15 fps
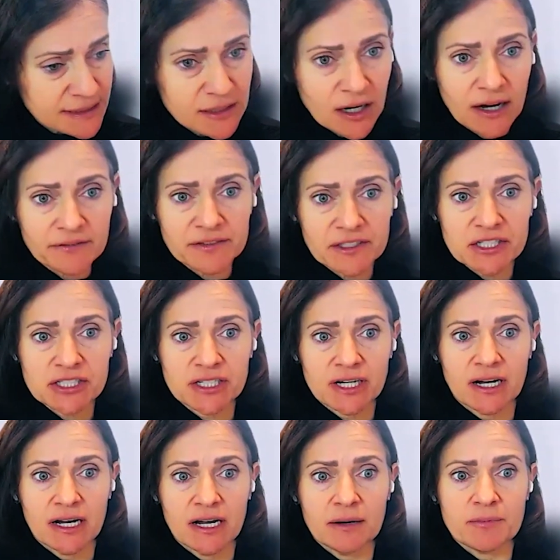at the coffee
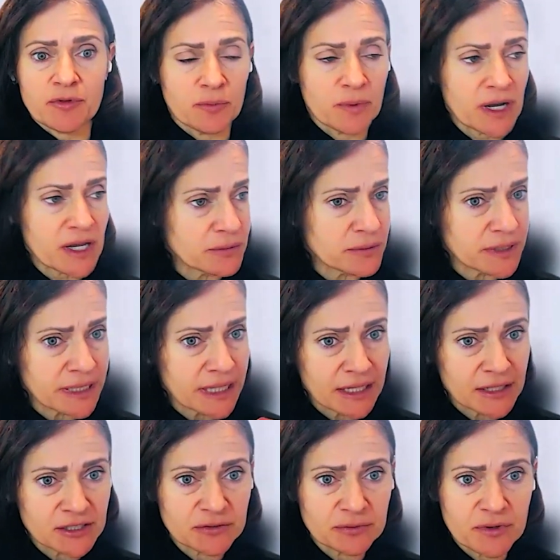shop, the way you
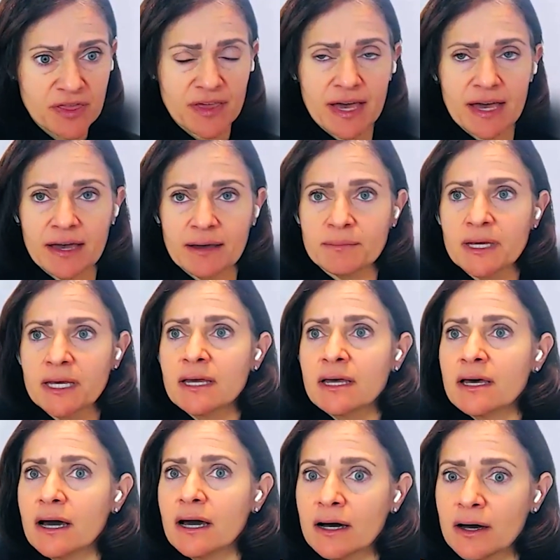engaged with them,
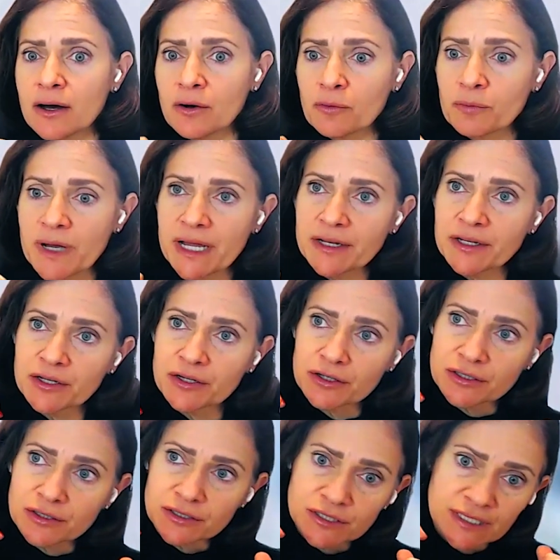when
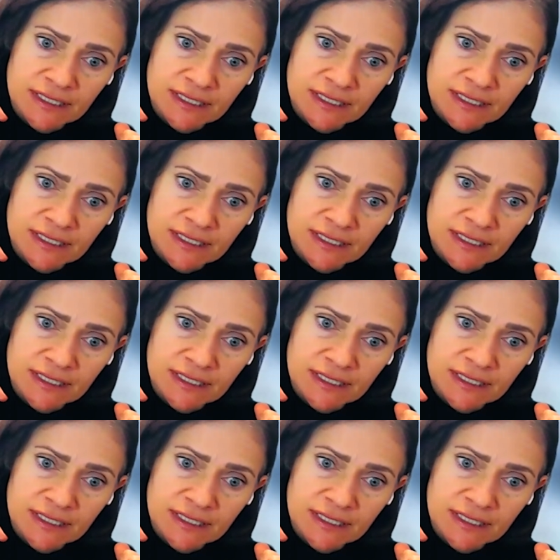your